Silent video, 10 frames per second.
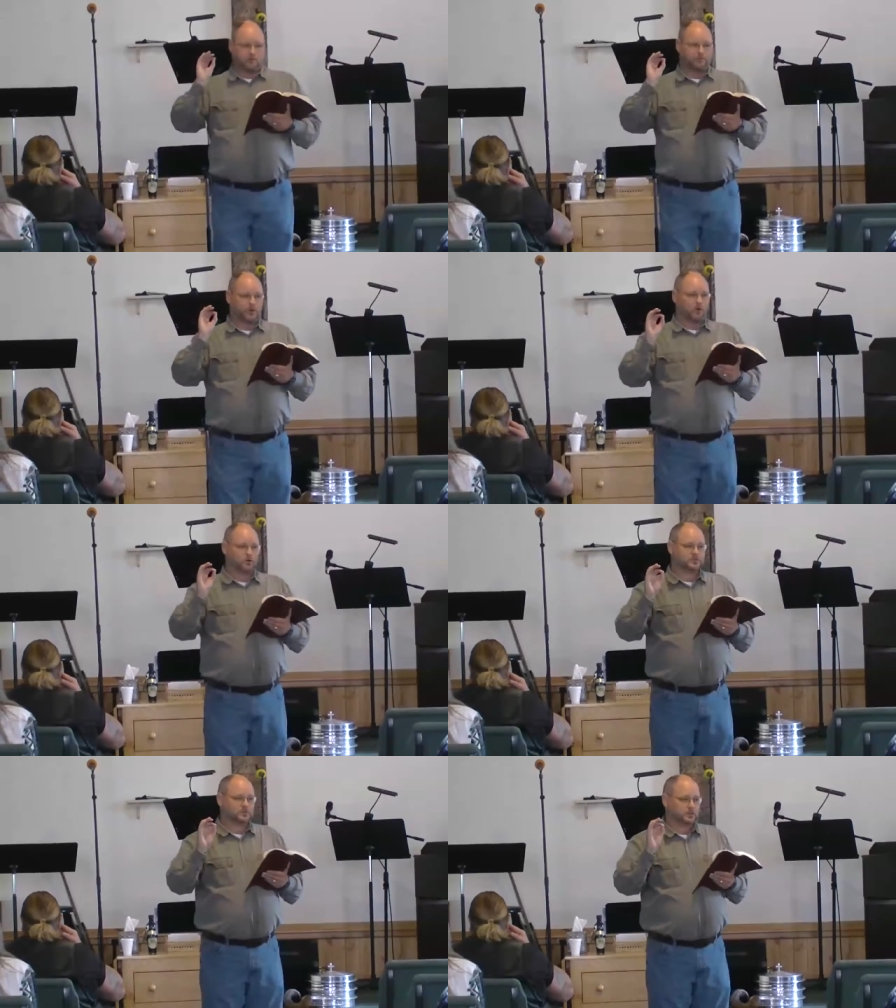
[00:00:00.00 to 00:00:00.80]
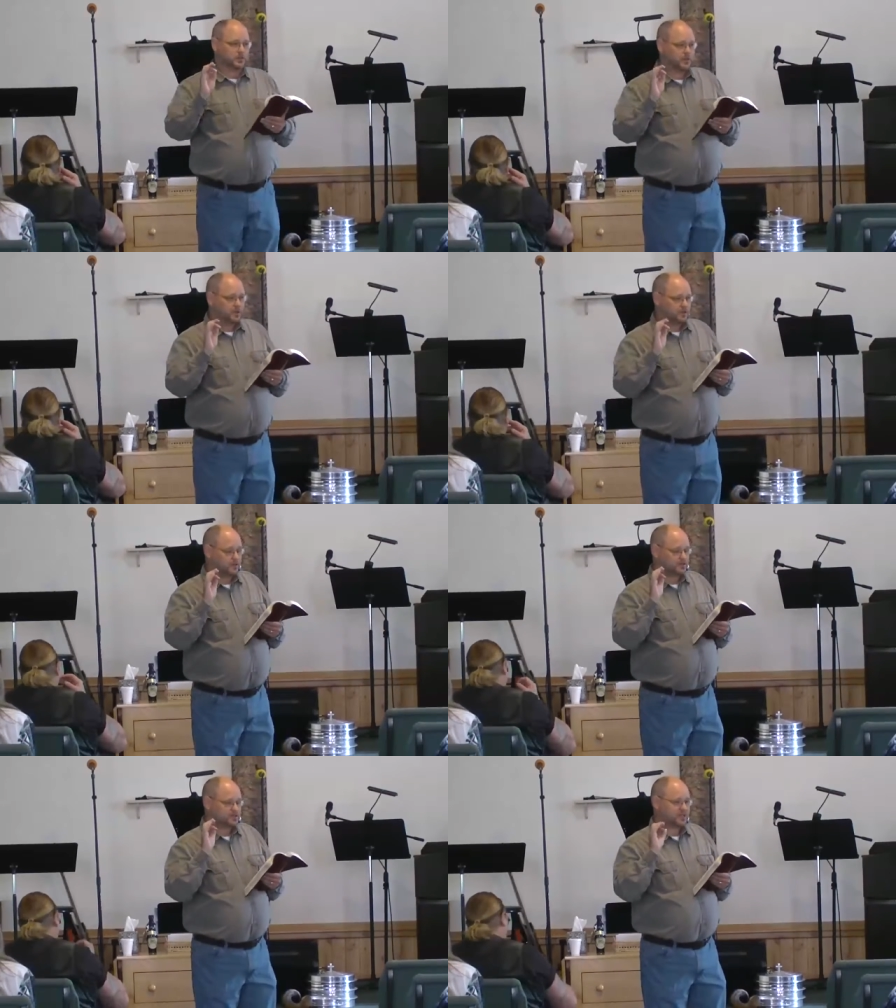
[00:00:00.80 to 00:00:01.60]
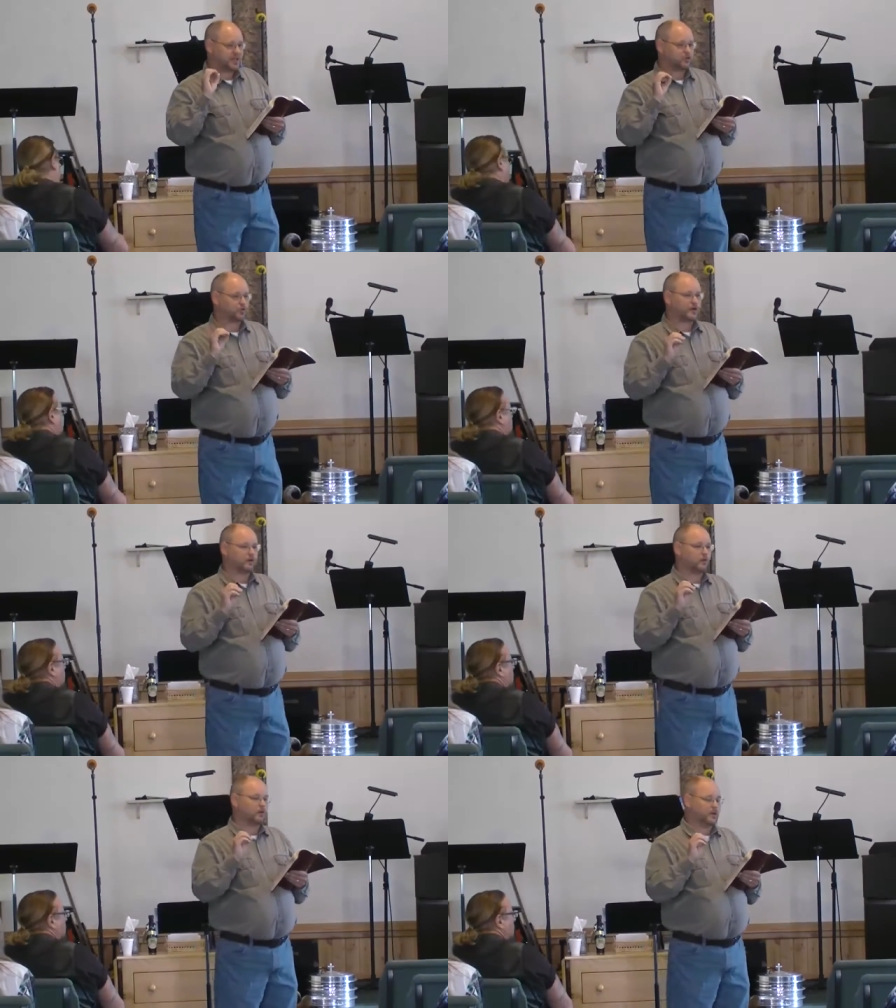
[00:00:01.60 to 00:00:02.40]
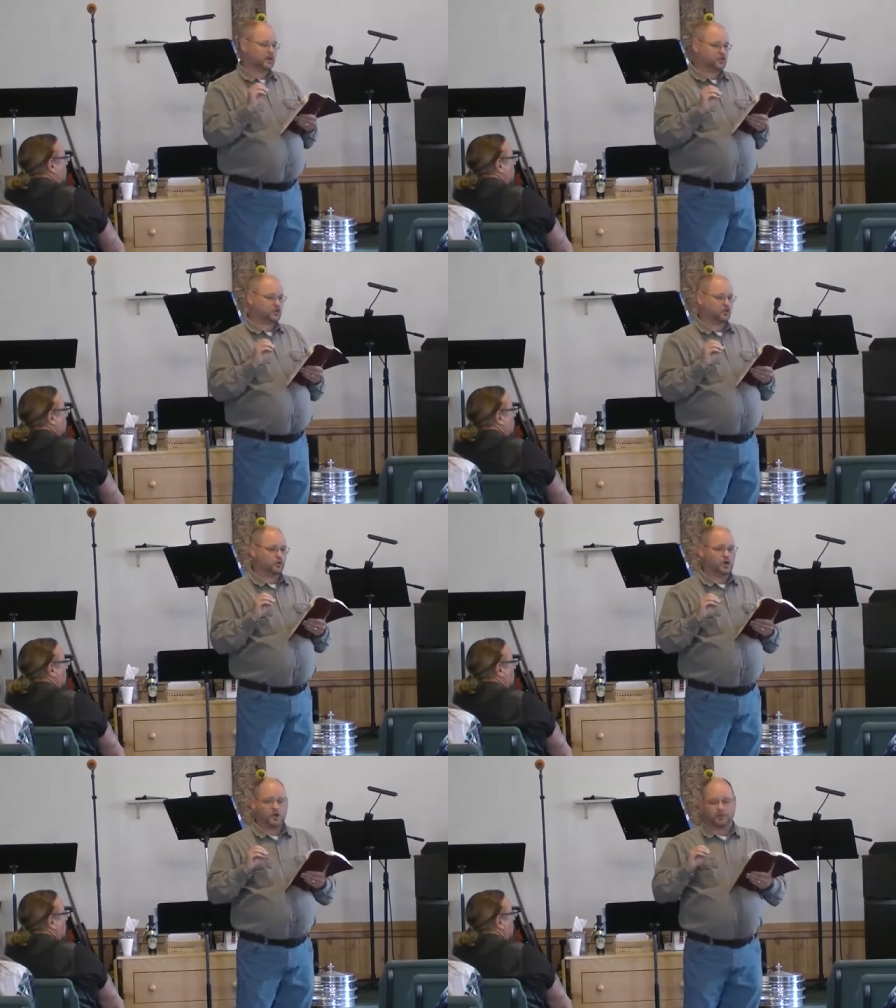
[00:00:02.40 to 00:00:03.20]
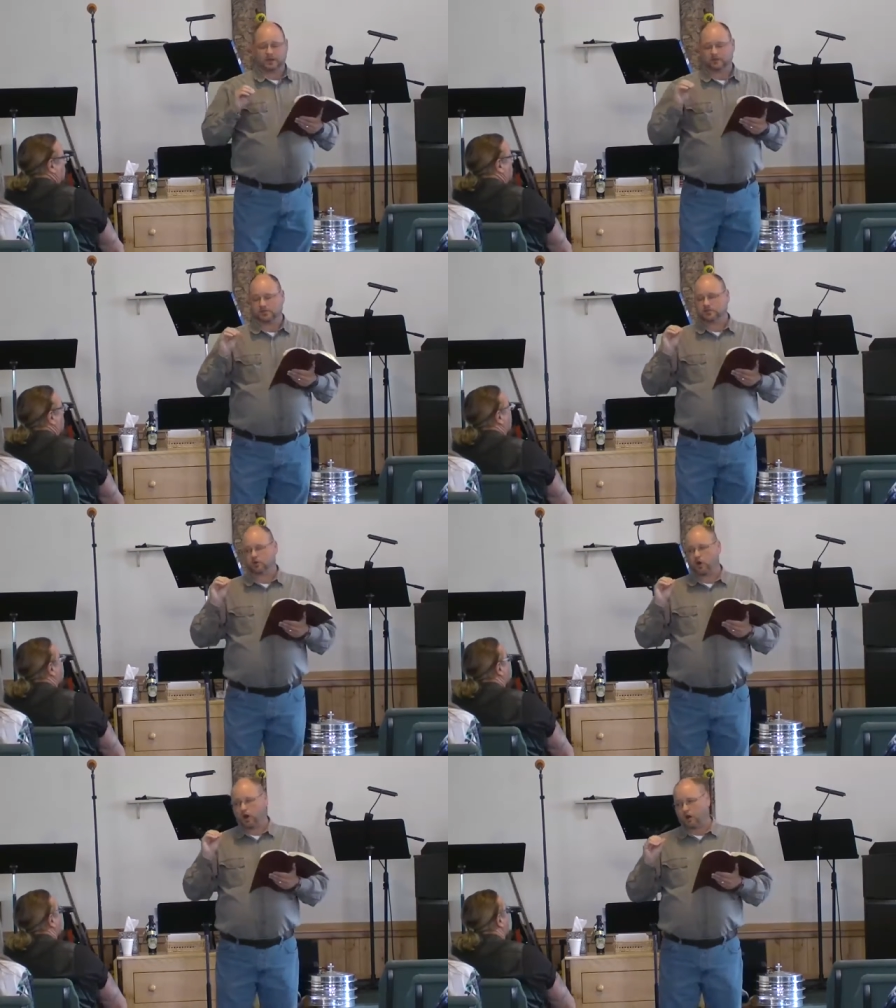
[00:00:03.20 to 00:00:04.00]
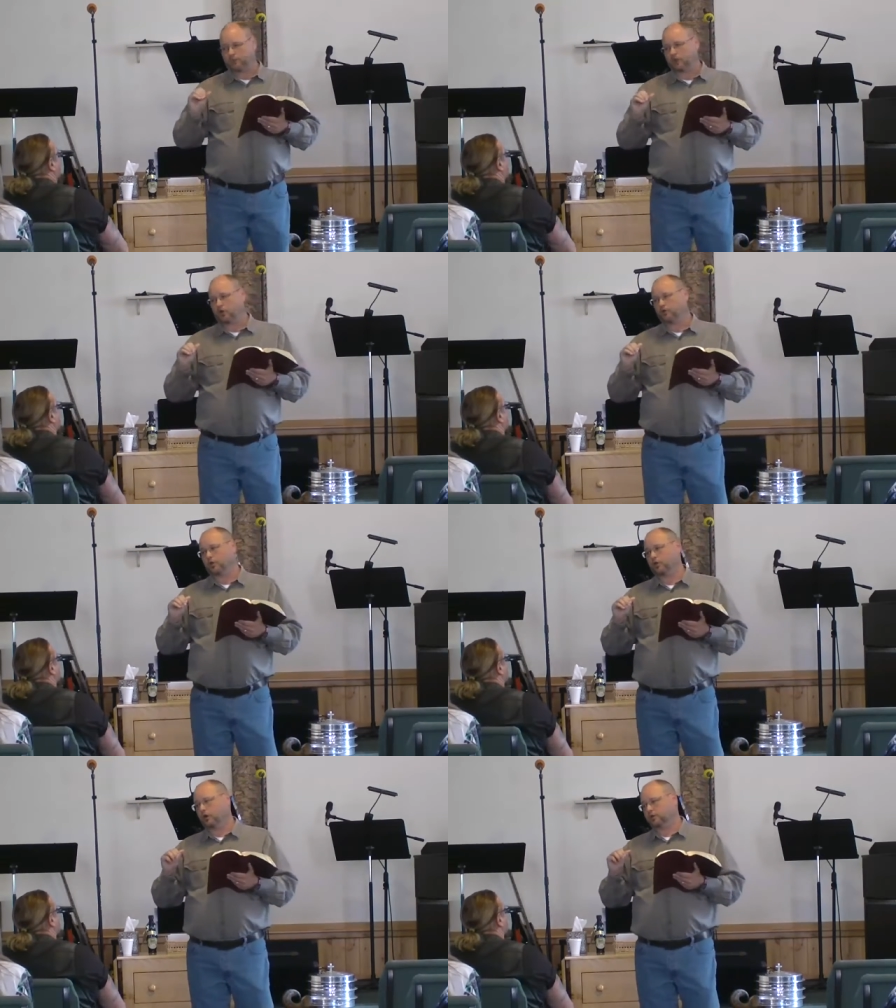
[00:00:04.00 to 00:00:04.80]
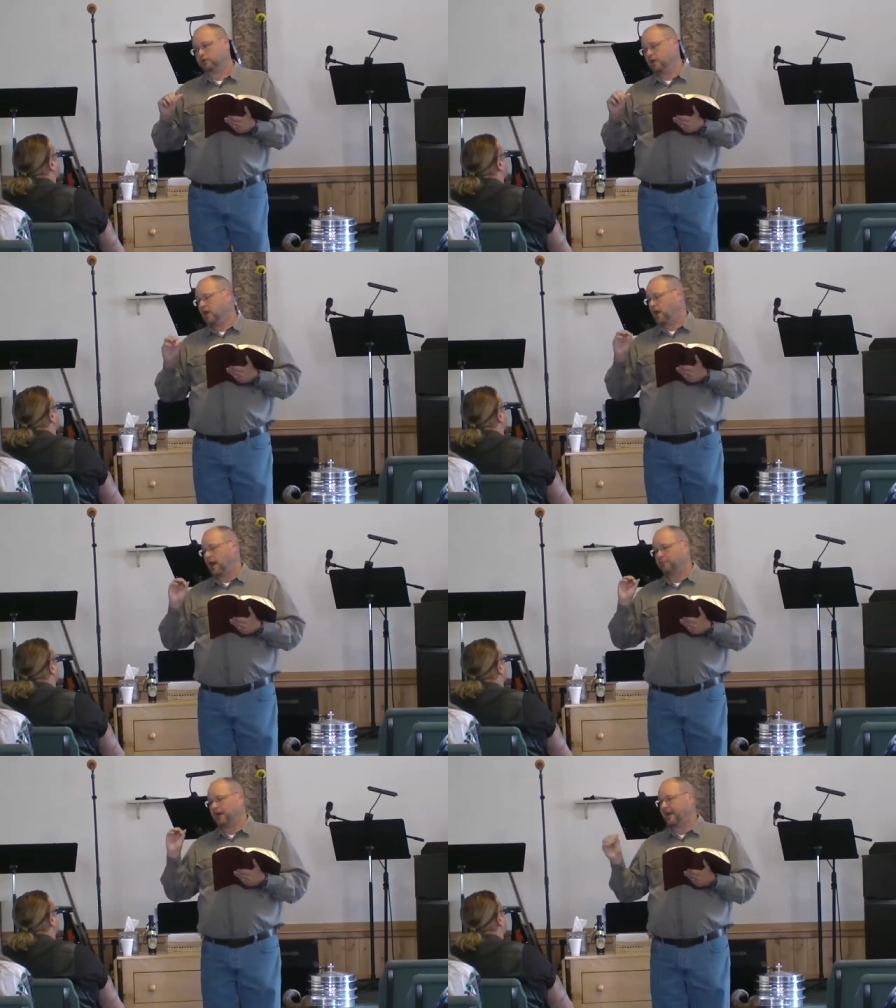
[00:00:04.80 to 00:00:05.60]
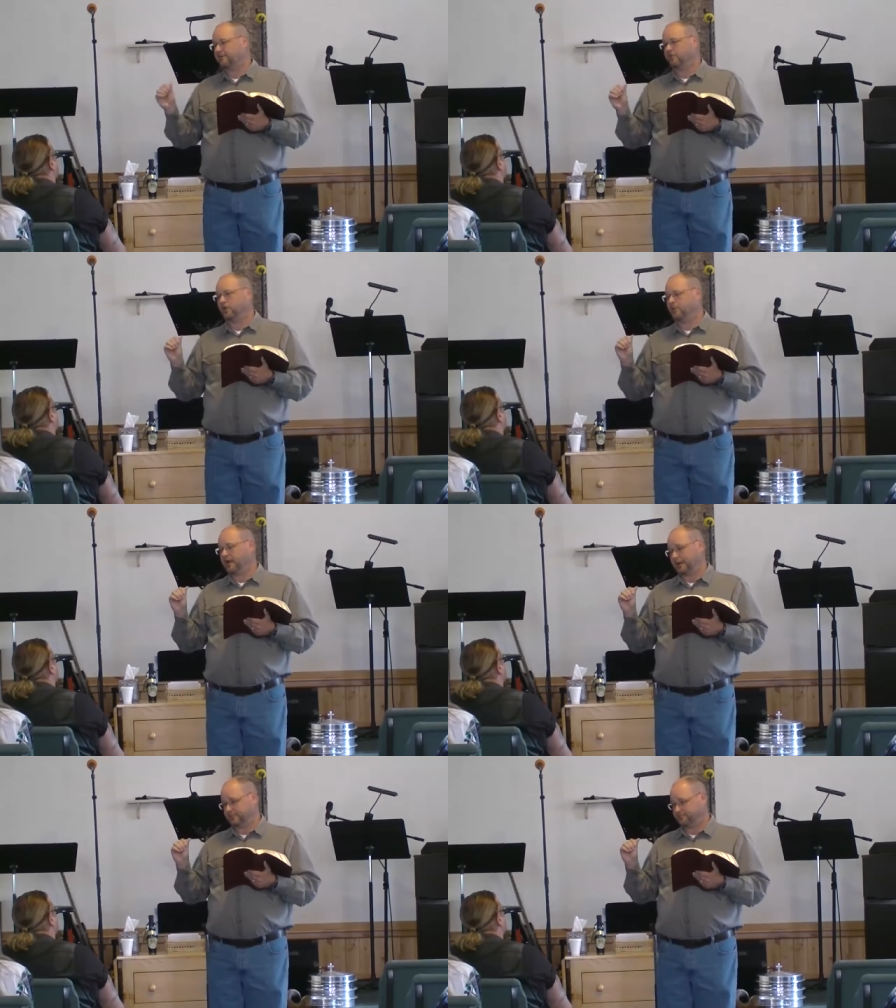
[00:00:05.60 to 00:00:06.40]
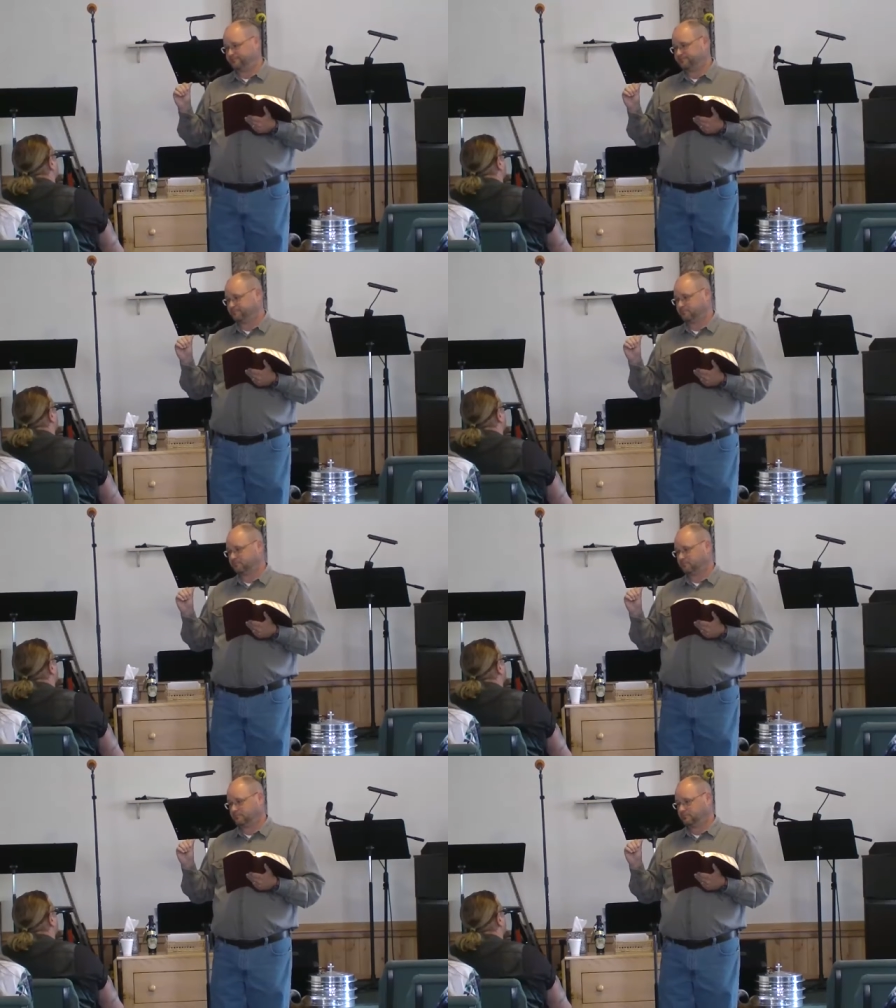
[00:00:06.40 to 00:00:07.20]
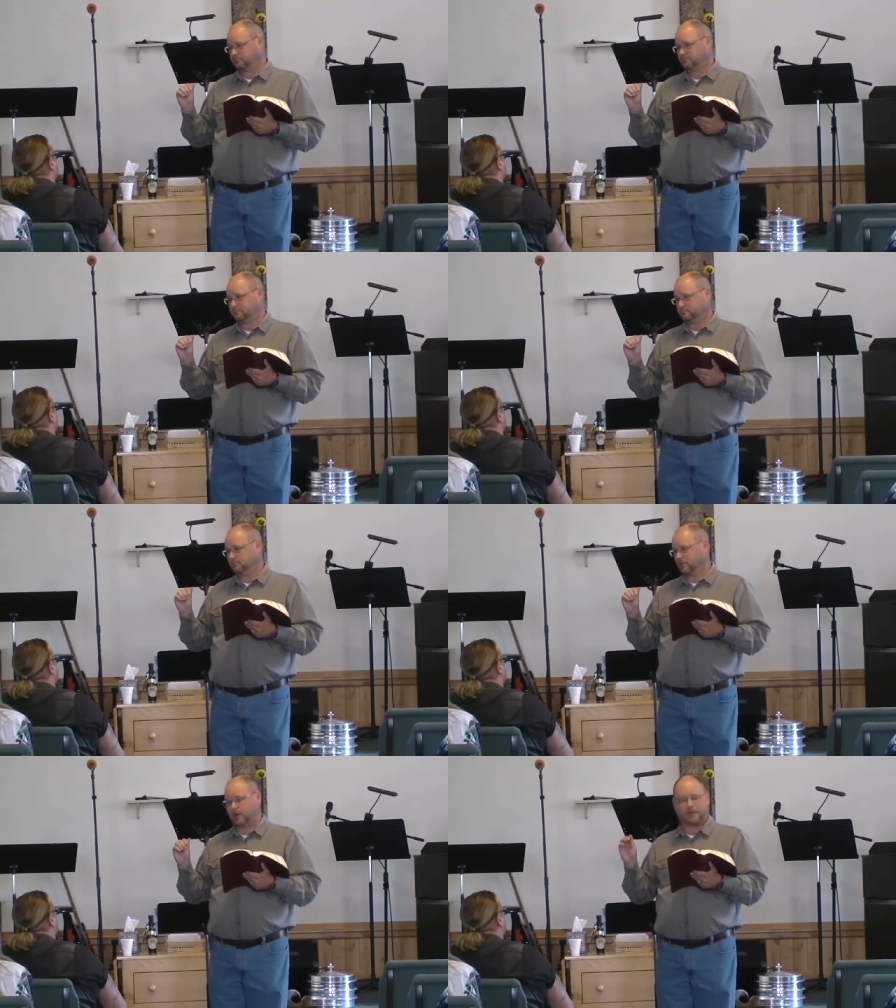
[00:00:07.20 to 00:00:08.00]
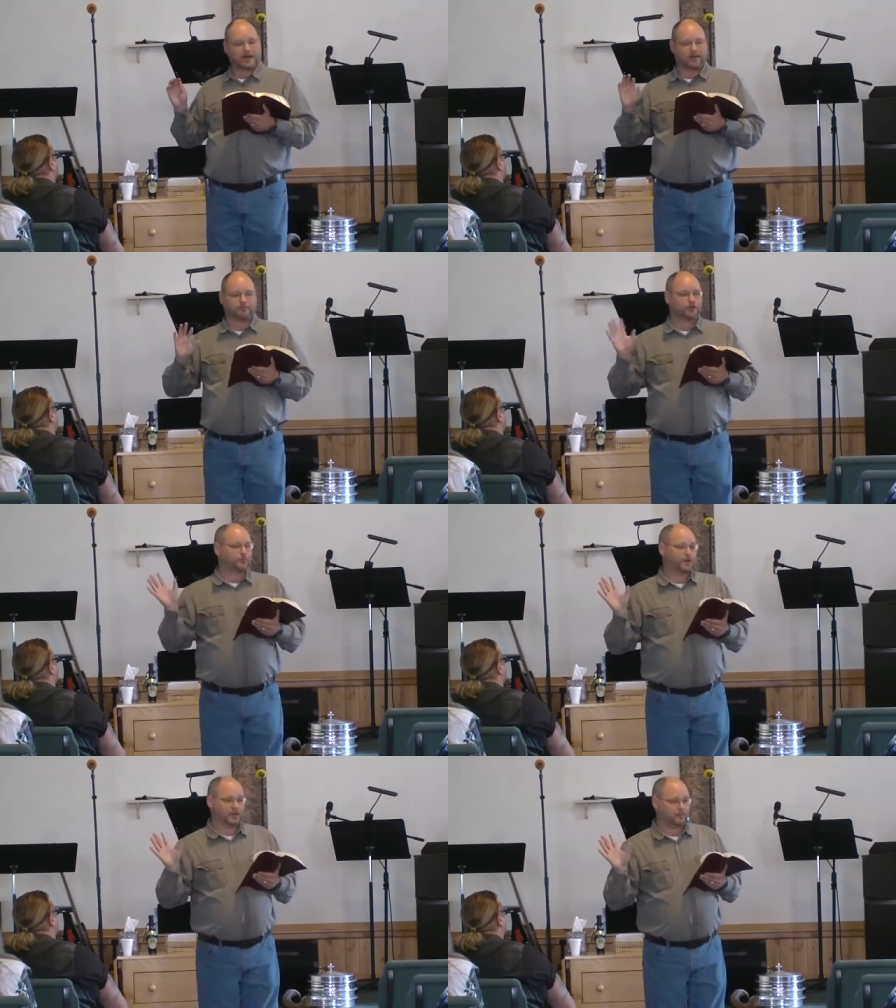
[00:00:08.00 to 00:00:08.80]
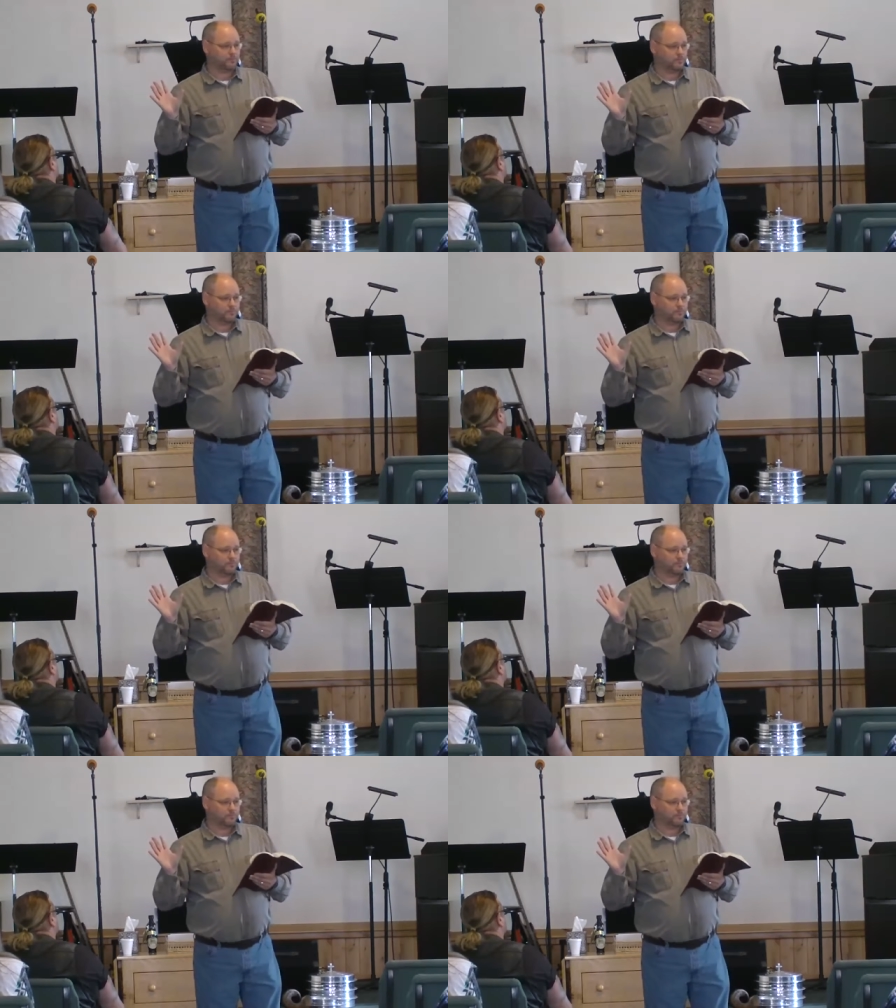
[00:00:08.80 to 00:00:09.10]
Folks, this is a critical issue because it's so often overlooked. I'm not after your money. I'm not after your money.